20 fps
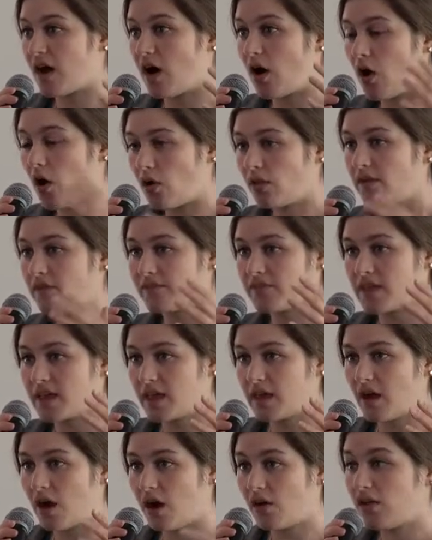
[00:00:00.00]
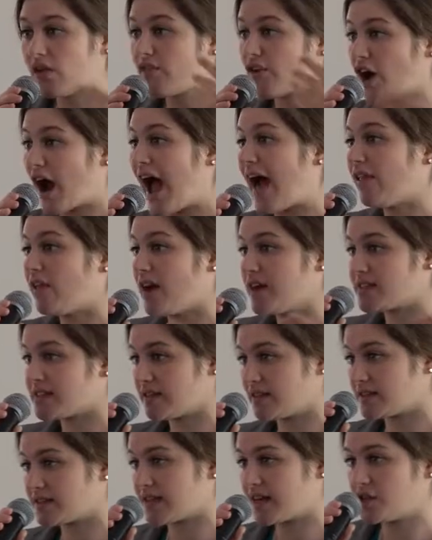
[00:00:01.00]
all of our allies on
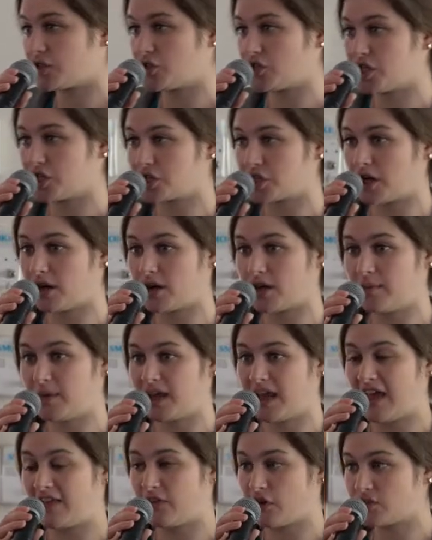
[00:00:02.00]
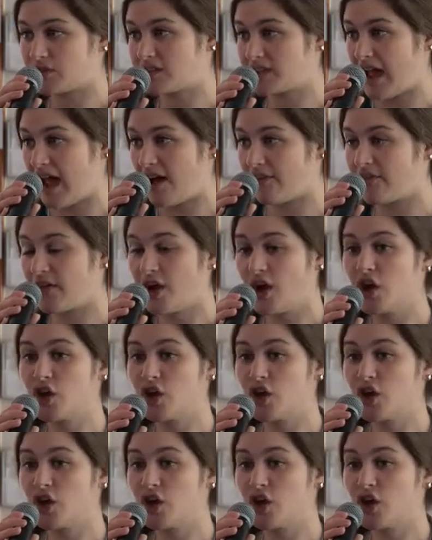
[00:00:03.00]
the Senate Judiciary Committee and their staff